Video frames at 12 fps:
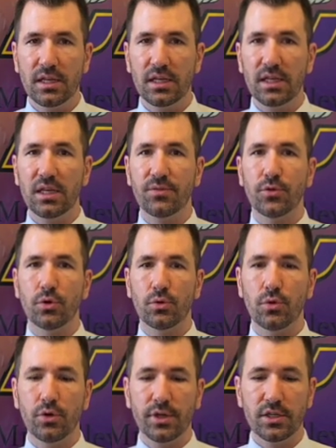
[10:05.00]
If you're
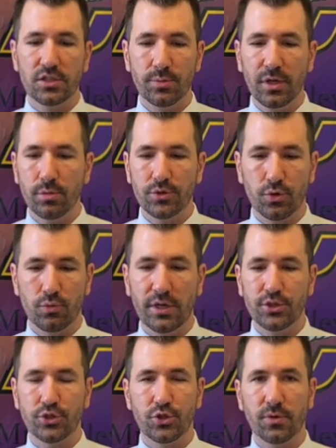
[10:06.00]
looking to be able to
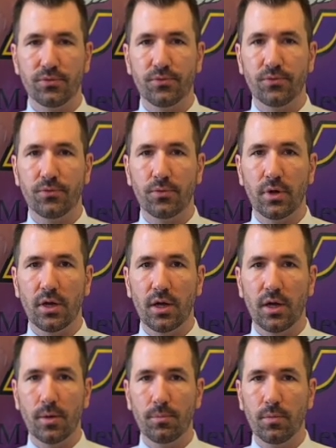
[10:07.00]
register,
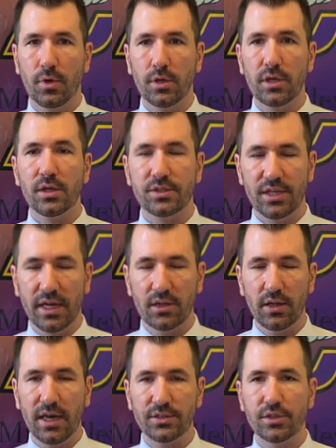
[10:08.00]
take
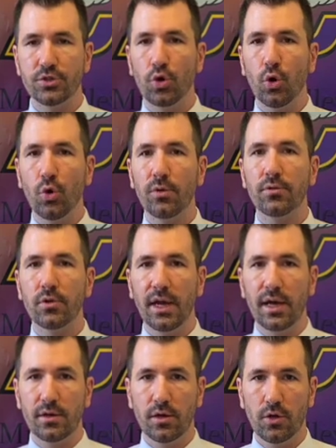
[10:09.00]
classes over
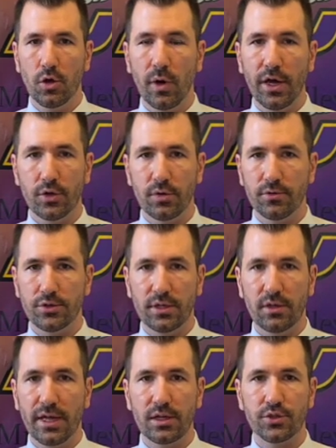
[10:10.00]
at Ohio University
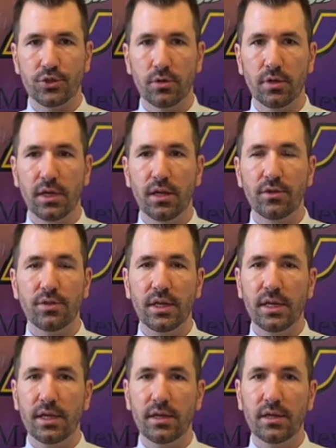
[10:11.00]
Lancaster,
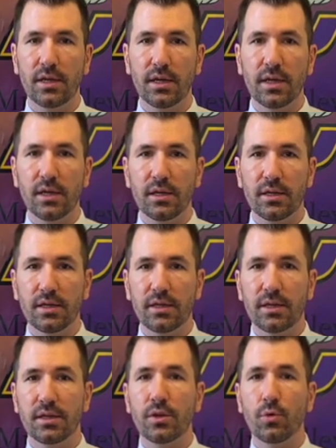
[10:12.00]
then
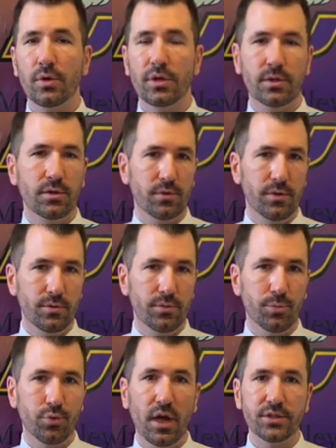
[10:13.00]
the
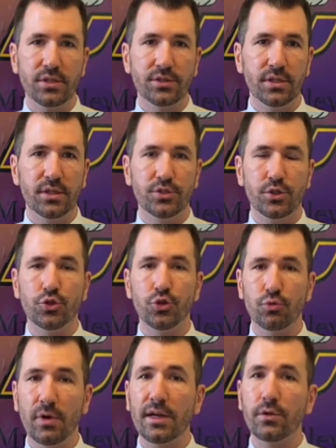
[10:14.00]
process is
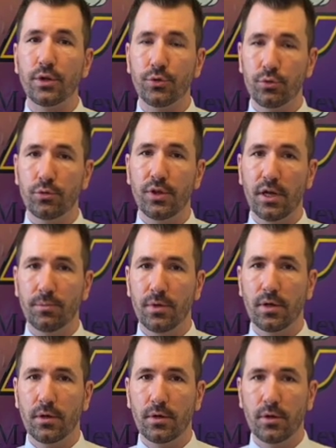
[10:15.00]
directly through them.
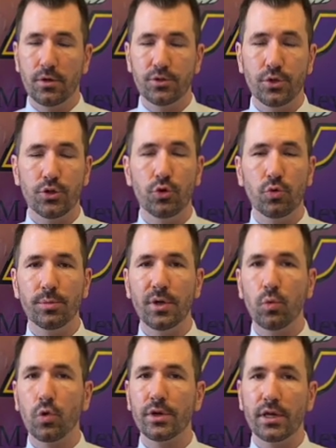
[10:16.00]
So you would be
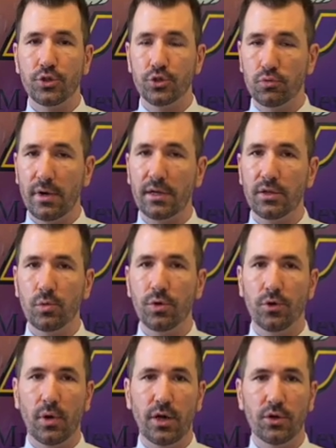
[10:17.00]
working directly with
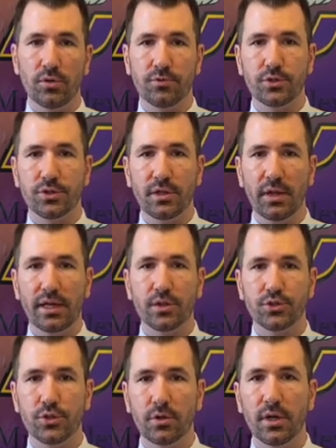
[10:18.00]
Ohio University
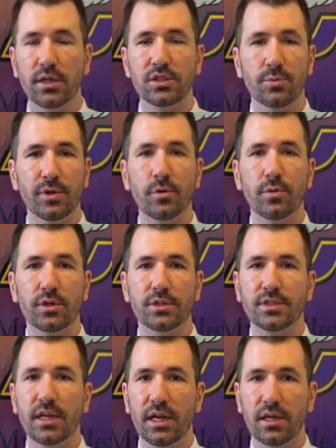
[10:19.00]
Lancaster to be able
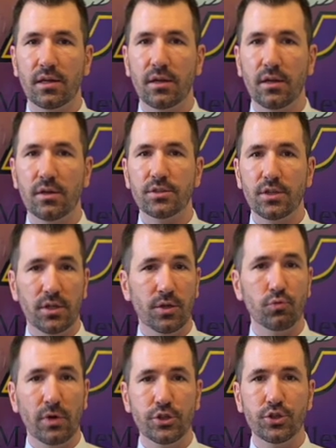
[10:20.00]
to
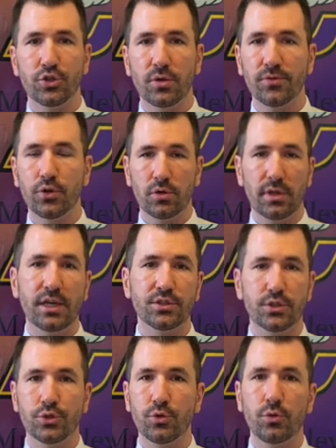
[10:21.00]
and register for your
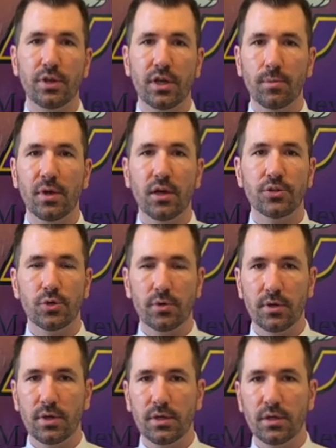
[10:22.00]
classes through them. So
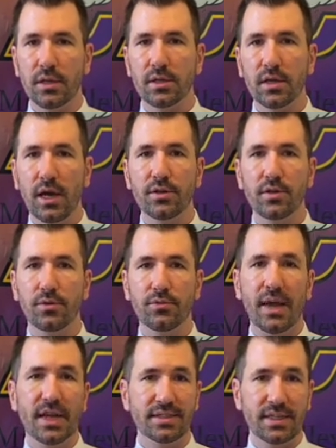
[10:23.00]
it kind of,
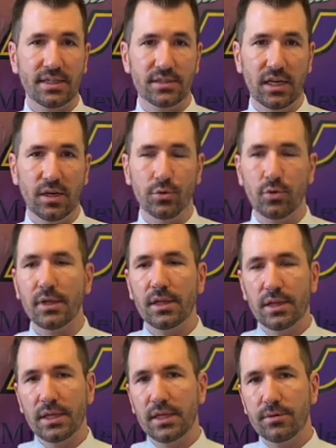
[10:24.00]
as an example,
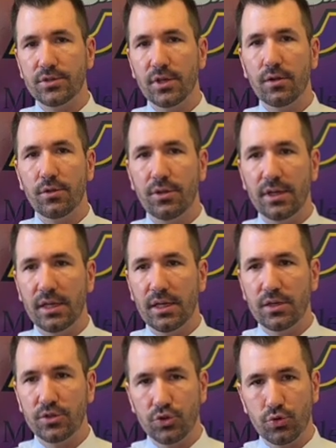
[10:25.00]
leaves the
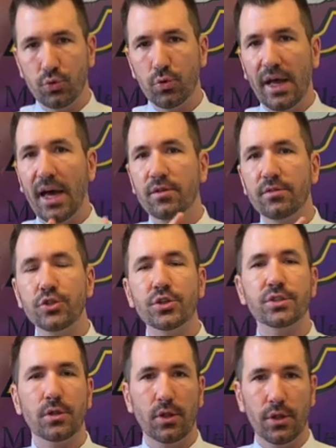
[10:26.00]
school out of it
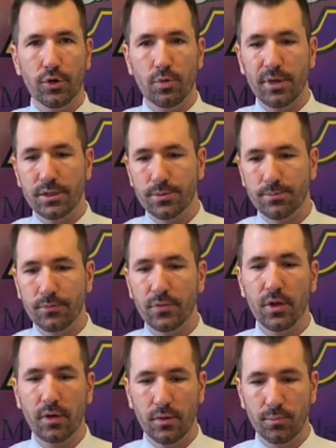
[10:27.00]
just a little bit,
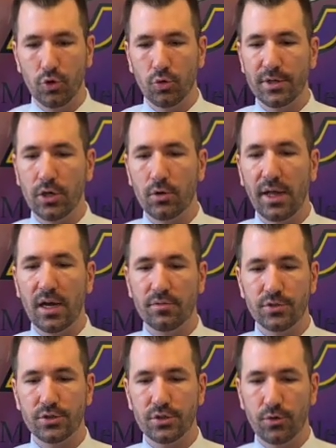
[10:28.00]
the Bloom Carroll out of it
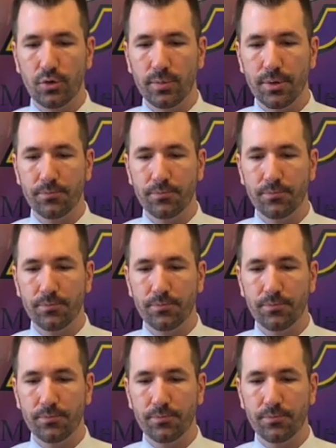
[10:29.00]
just a little bit.